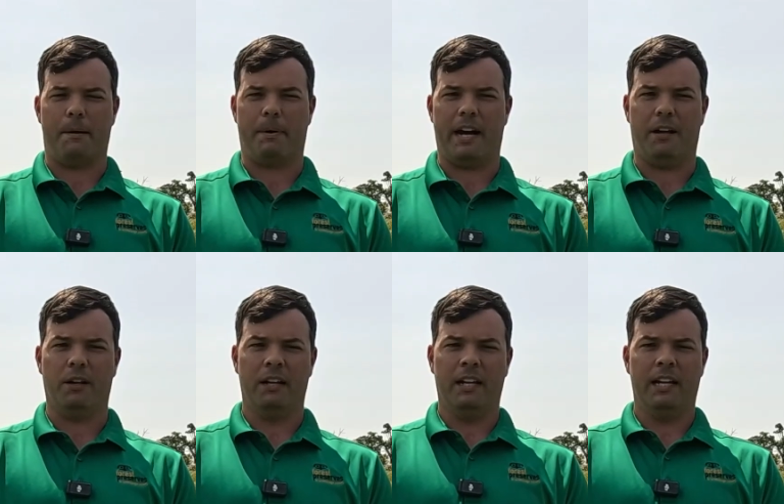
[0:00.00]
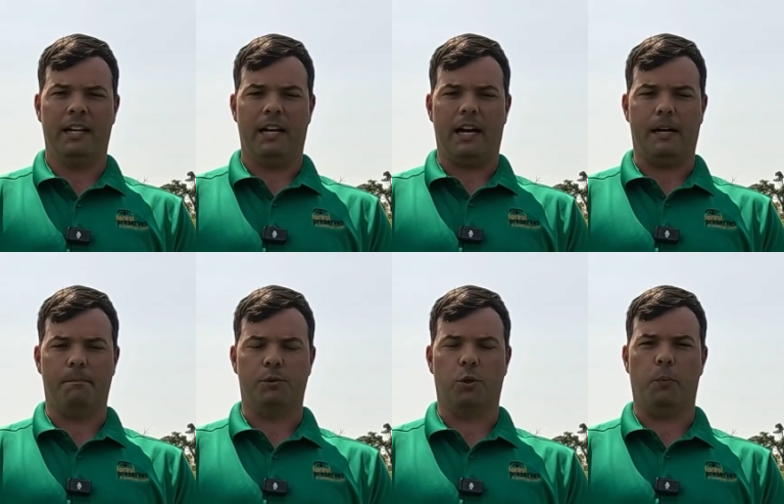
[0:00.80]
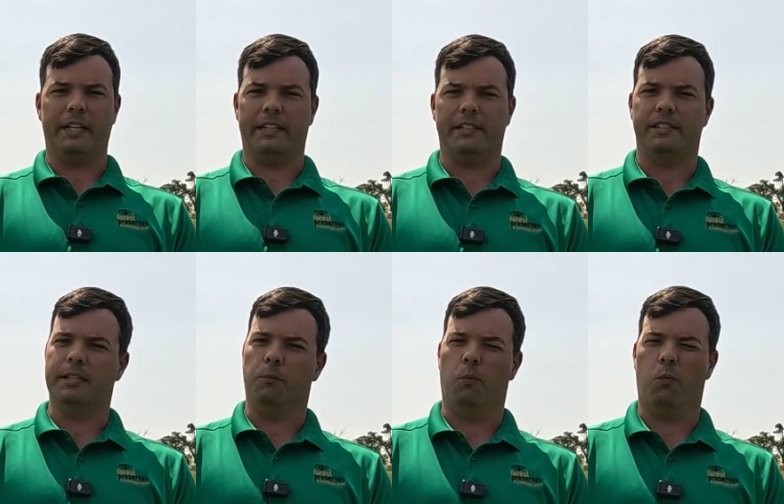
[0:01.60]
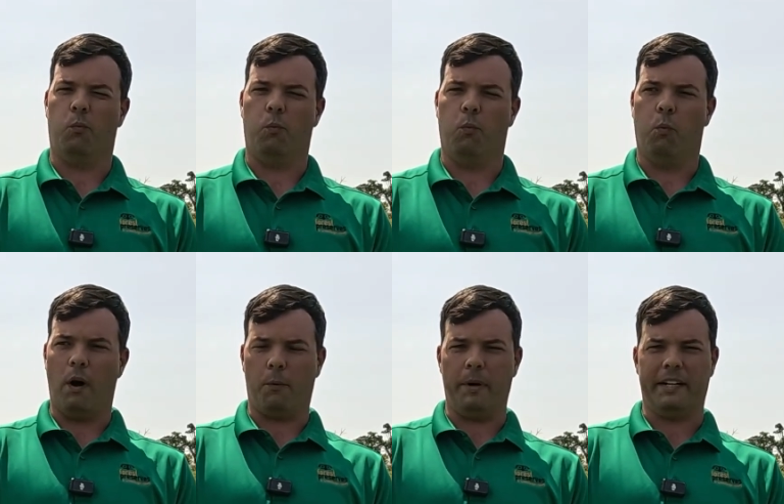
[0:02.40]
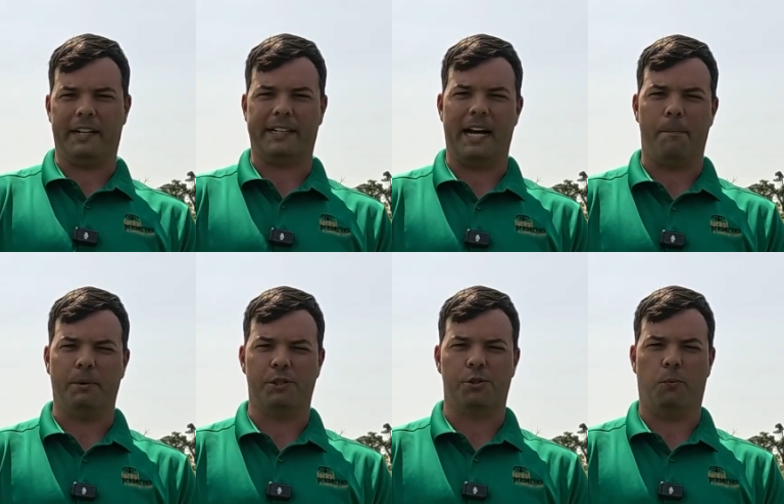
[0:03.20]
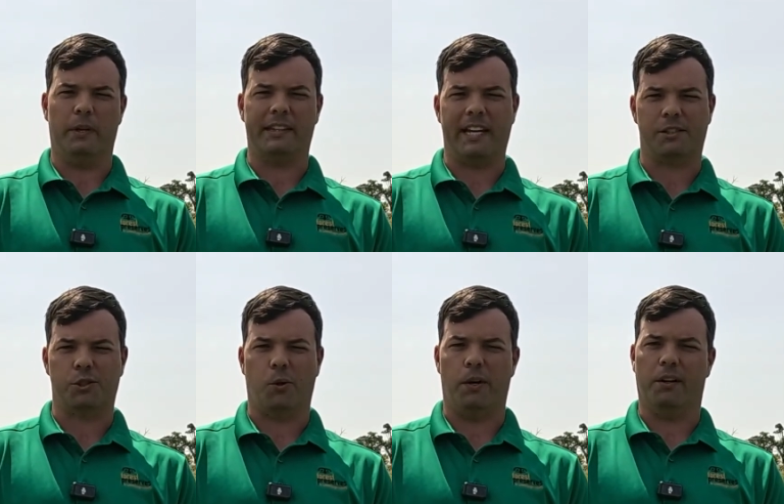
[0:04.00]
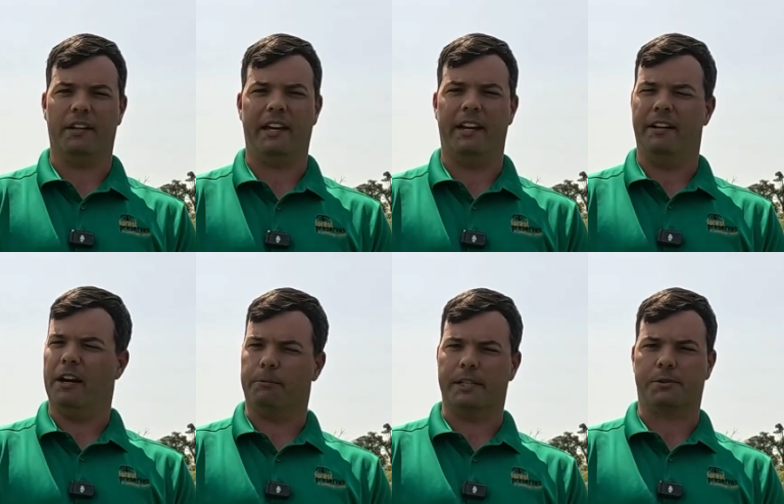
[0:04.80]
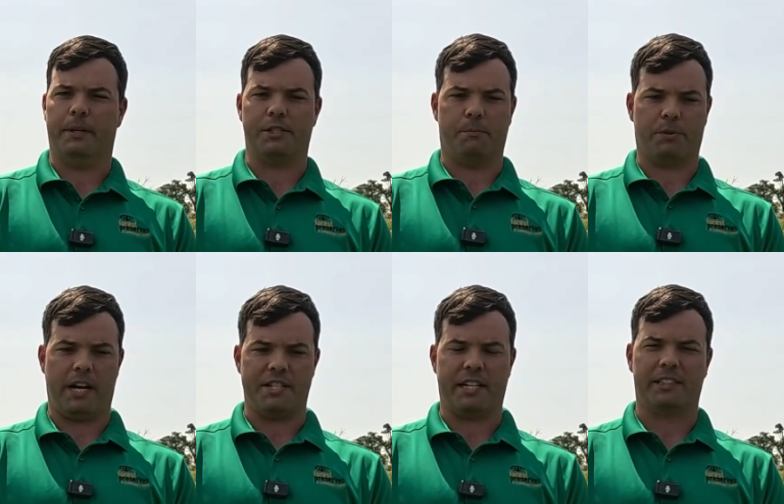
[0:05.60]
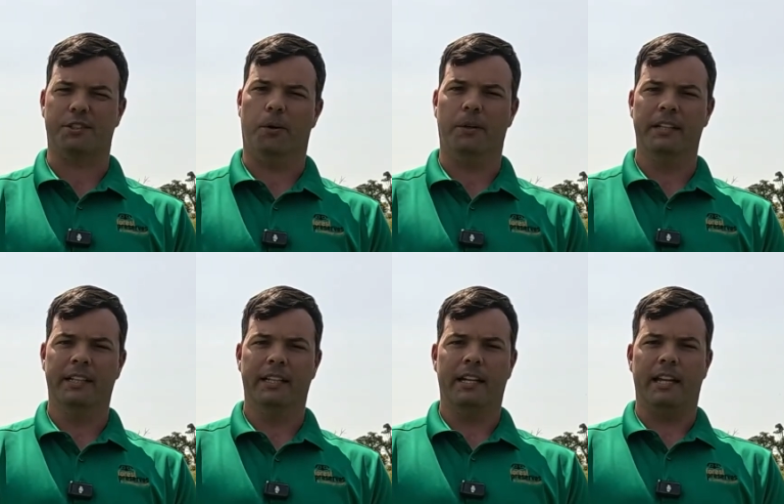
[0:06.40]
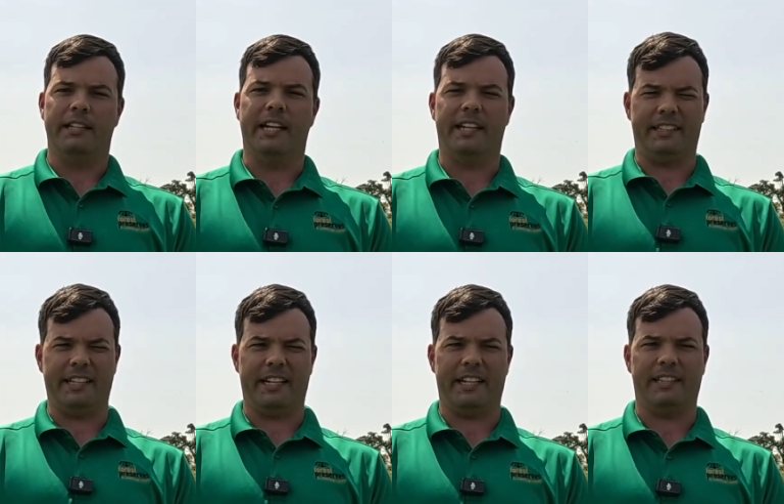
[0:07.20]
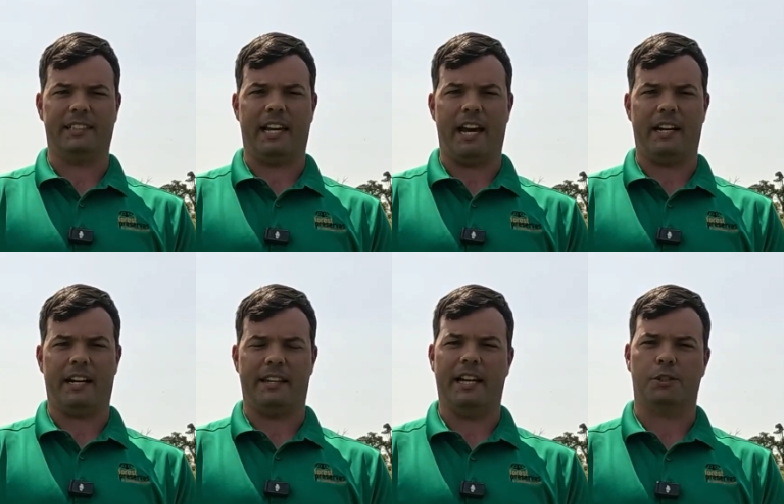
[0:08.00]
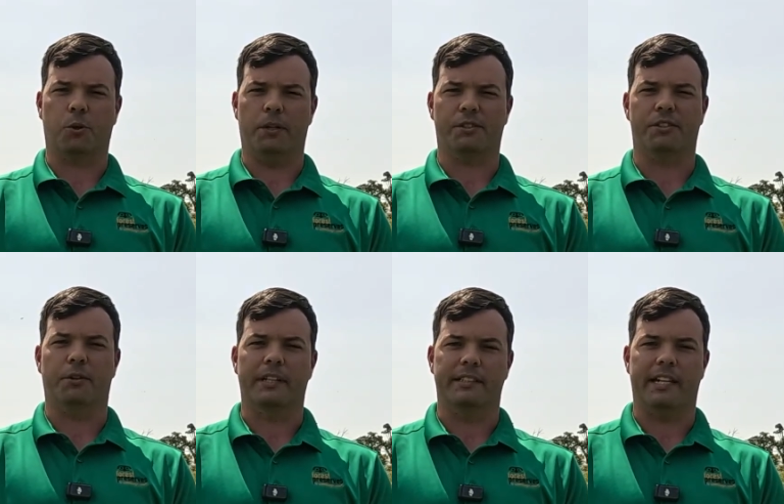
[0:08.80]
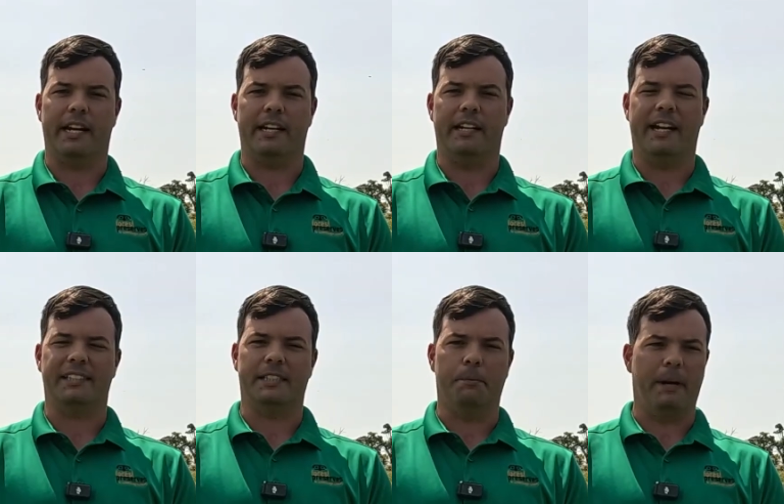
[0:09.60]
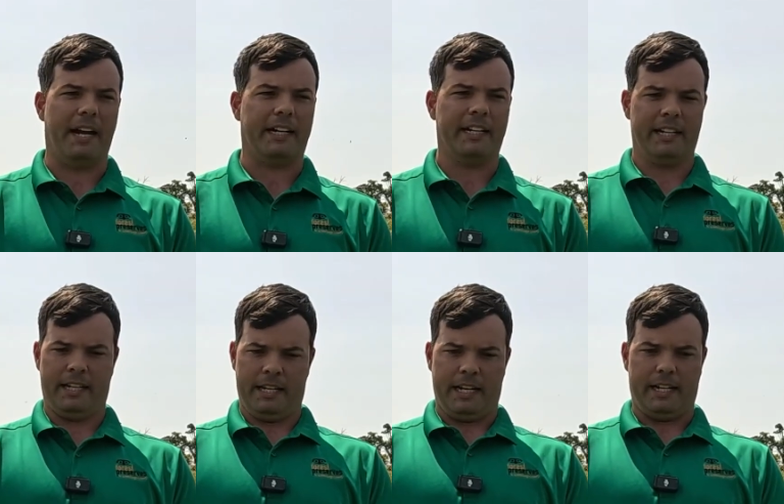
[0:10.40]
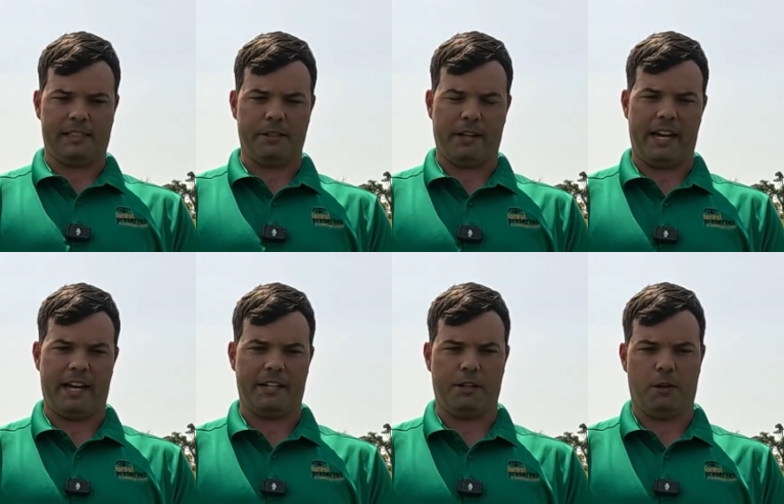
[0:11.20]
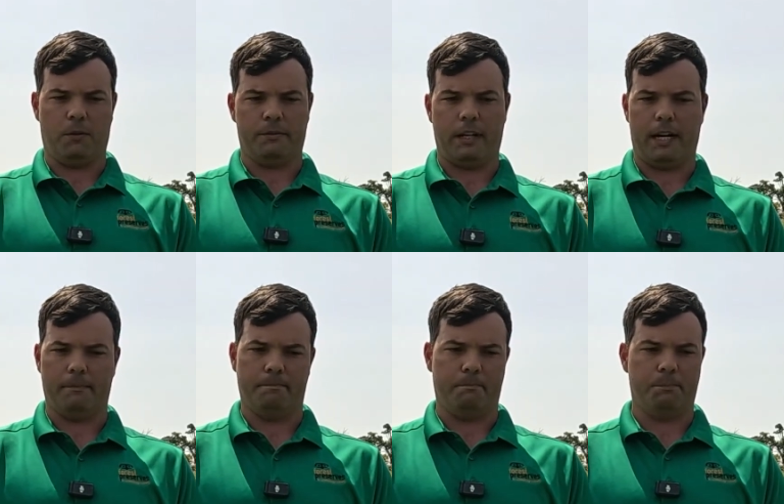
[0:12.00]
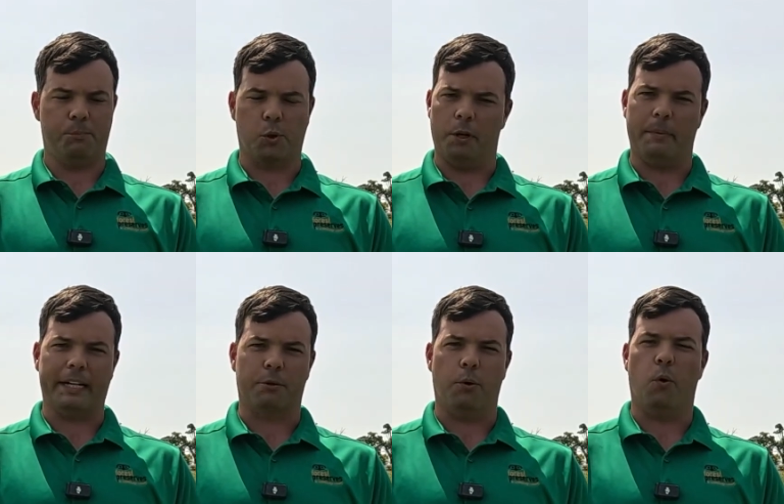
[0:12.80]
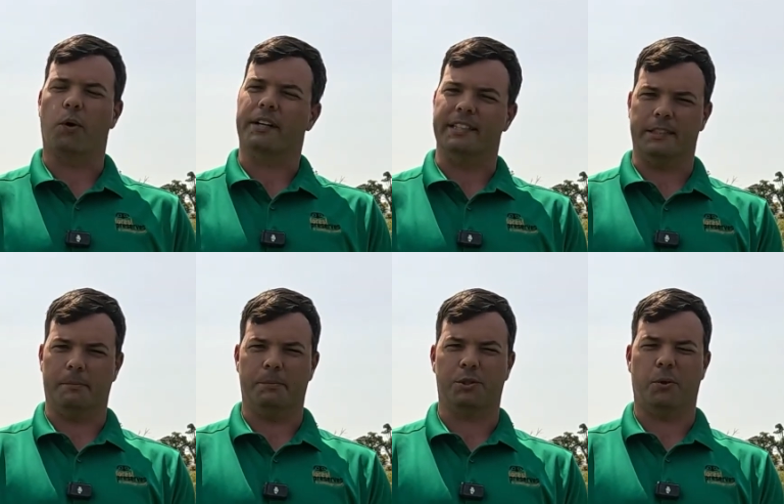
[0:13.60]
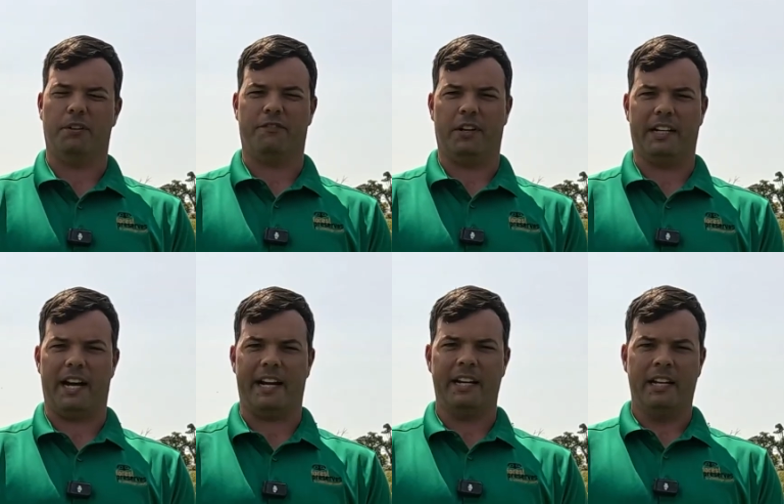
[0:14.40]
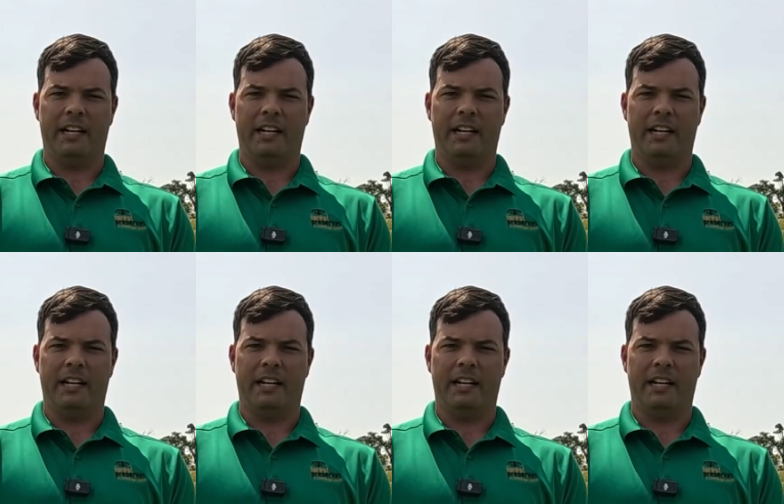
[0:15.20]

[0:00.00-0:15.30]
that pile um, so we could see what we could accomplish with that soil in a restoration project. So the idea is that that soil still contained a seed bank. It still had, you know, um, soil microorganisms, soil fungi,